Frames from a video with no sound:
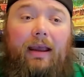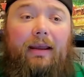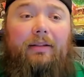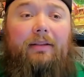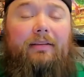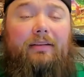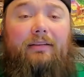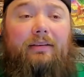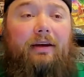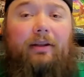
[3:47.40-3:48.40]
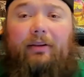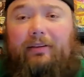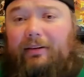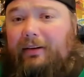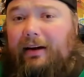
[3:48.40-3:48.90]
And this is
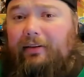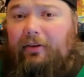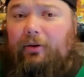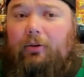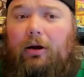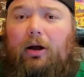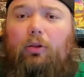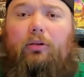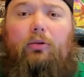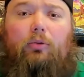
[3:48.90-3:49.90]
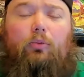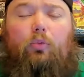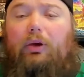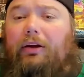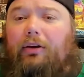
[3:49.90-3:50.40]
kind of a little
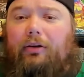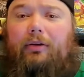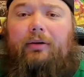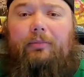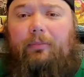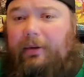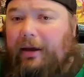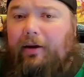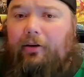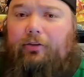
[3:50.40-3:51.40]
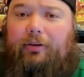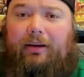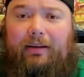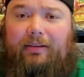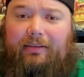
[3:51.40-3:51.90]
weird character
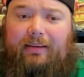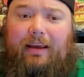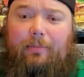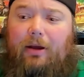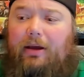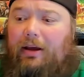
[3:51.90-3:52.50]
in this game.